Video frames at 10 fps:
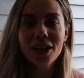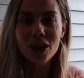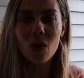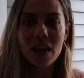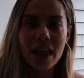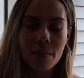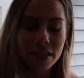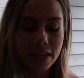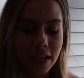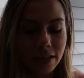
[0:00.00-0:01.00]
You know what,
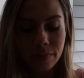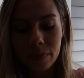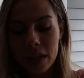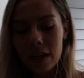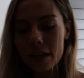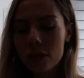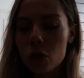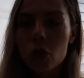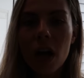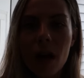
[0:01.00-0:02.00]
Llamabean?
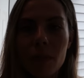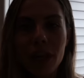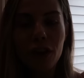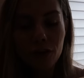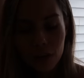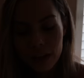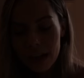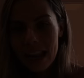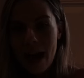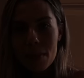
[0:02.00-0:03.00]
Did you come here for
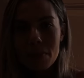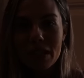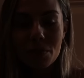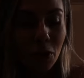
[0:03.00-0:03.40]
little Llamabean's